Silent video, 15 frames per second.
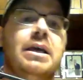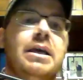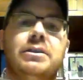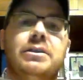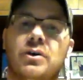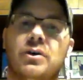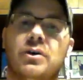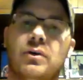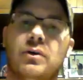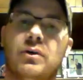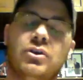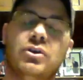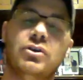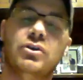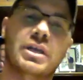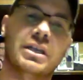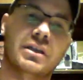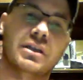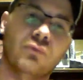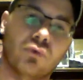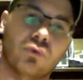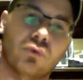And so you can
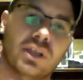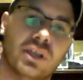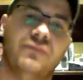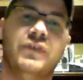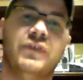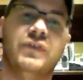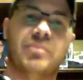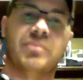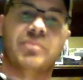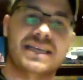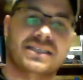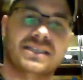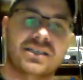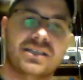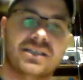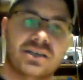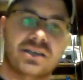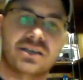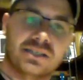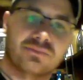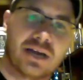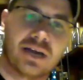really feel bites on
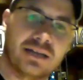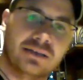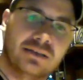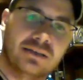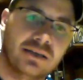this rod,